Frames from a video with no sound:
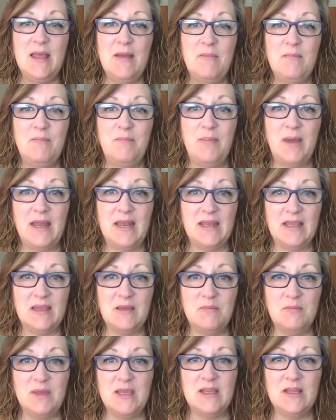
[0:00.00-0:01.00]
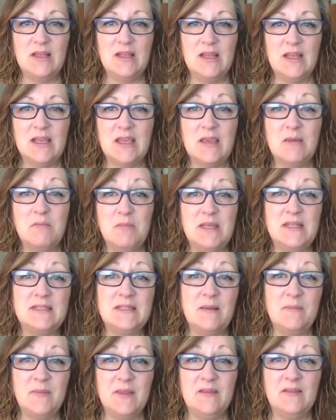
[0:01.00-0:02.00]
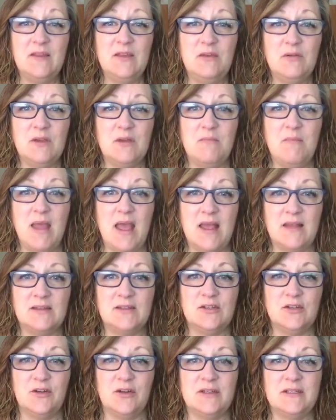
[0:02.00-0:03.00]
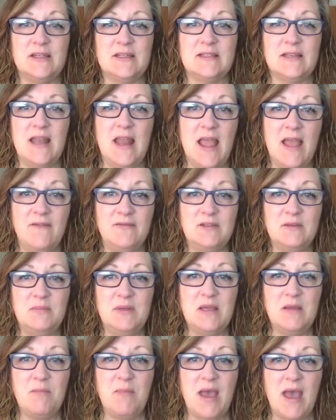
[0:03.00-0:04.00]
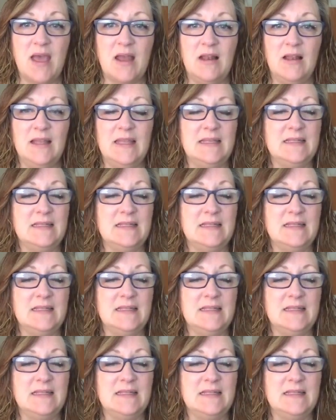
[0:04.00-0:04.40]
But it can be something that you can master. It doesn't have to be a battle.